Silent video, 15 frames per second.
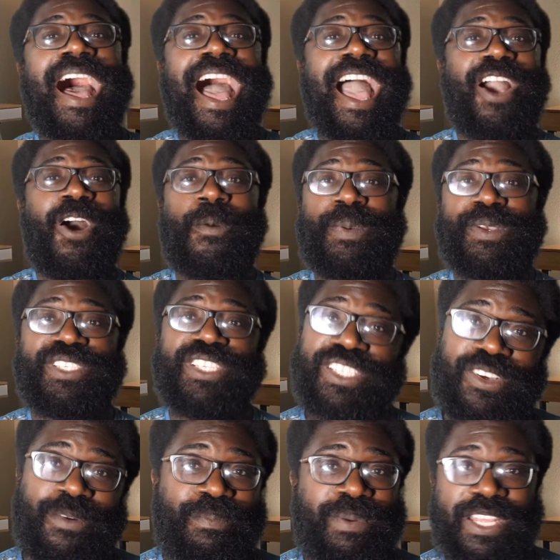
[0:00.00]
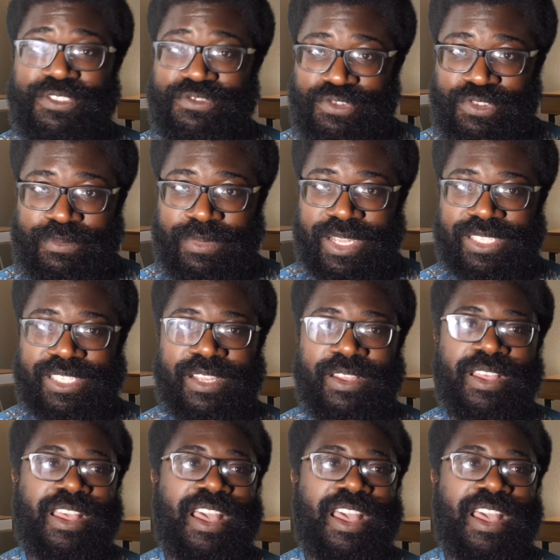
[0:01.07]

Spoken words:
I hope it's just complete rumours.